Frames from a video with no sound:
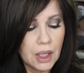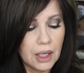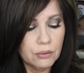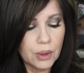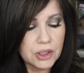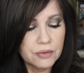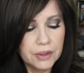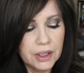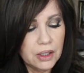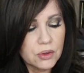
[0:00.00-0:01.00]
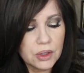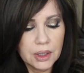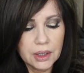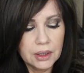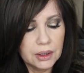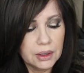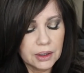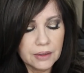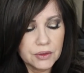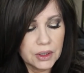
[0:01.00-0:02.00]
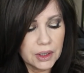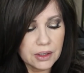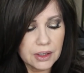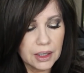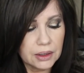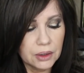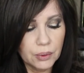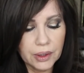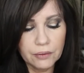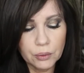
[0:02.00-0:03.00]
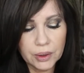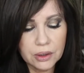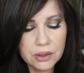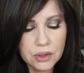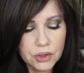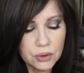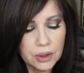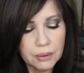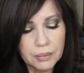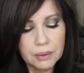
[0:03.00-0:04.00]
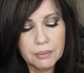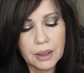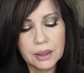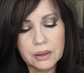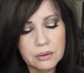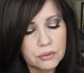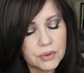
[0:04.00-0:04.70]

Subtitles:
I've watched videos on it and I've done exactly what everyone else is doing, but mine,